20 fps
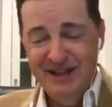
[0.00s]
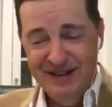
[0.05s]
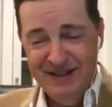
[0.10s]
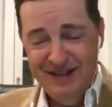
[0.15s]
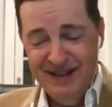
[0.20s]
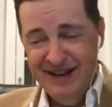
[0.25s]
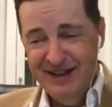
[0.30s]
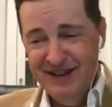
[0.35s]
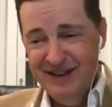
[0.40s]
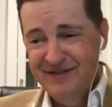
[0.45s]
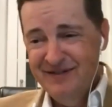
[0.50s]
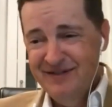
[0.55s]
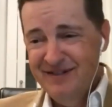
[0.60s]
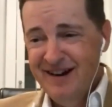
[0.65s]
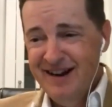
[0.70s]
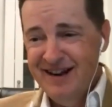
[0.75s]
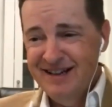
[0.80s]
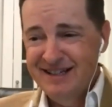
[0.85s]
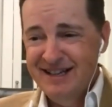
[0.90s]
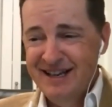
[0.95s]
thank you for
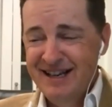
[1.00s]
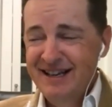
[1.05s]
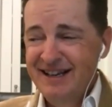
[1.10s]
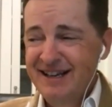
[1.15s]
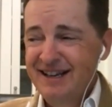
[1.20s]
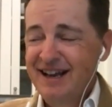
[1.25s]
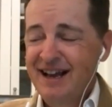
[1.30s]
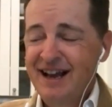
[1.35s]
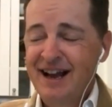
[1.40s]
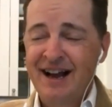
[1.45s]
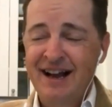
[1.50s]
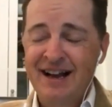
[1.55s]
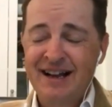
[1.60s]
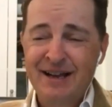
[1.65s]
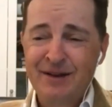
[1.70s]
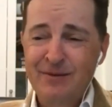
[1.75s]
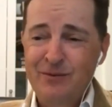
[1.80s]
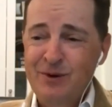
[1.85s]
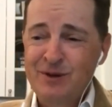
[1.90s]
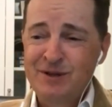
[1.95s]
asking.
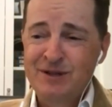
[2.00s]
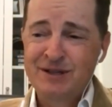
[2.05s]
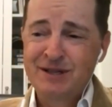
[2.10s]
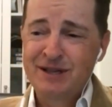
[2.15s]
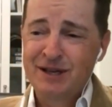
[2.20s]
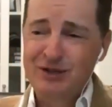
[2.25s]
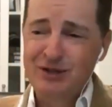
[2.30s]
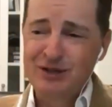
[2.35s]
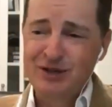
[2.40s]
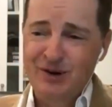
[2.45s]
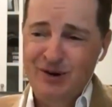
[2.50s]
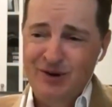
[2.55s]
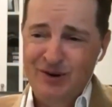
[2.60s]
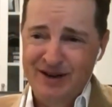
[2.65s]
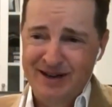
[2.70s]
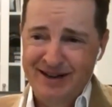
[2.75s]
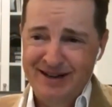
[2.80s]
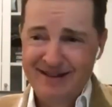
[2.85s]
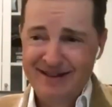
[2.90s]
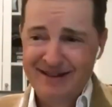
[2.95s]
It was such an
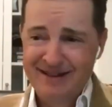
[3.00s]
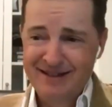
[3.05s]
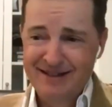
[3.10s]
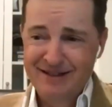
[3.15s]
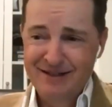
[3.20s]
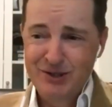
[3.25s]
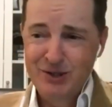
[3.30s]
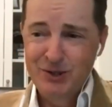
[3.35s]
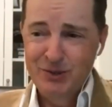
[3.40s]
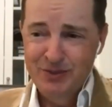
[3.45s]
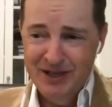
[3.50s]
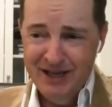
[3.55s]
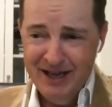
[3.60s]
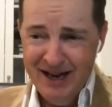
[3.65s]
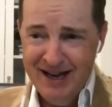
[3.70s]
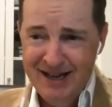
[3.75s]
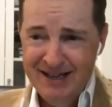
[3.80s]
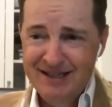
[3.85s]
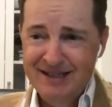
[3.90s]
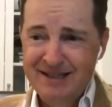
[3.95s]
honor to be
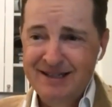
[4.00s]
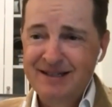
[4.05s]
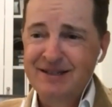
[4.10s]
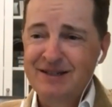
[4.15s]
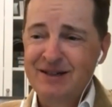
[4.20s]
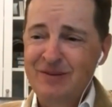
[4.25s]
asked.